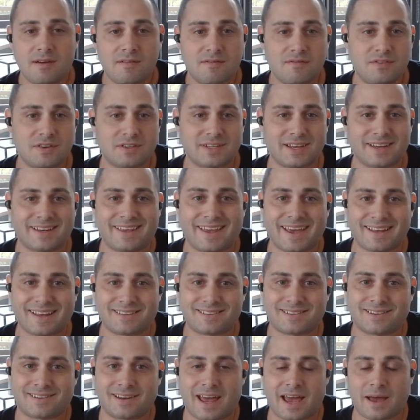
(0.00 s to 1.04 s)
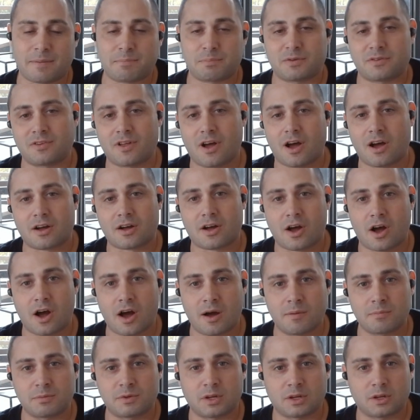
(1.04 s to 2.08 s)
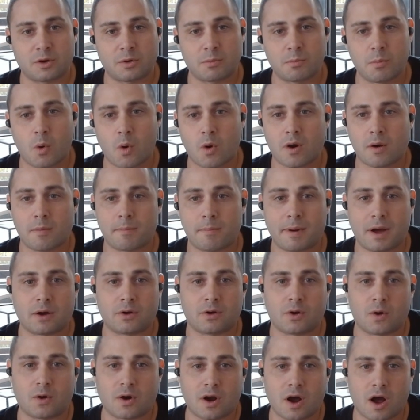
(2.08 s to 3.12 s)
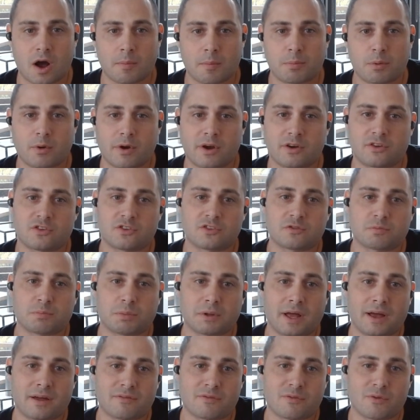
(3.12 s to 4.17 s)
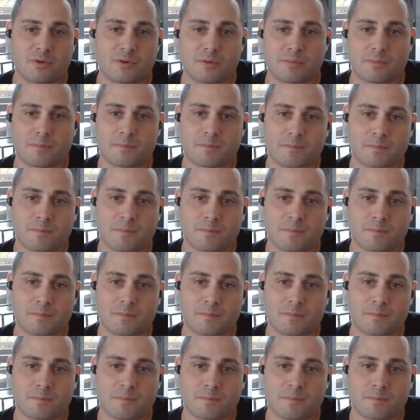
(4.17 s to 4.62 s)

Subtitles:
Visit getsynapse.com to learn more about our operations platform.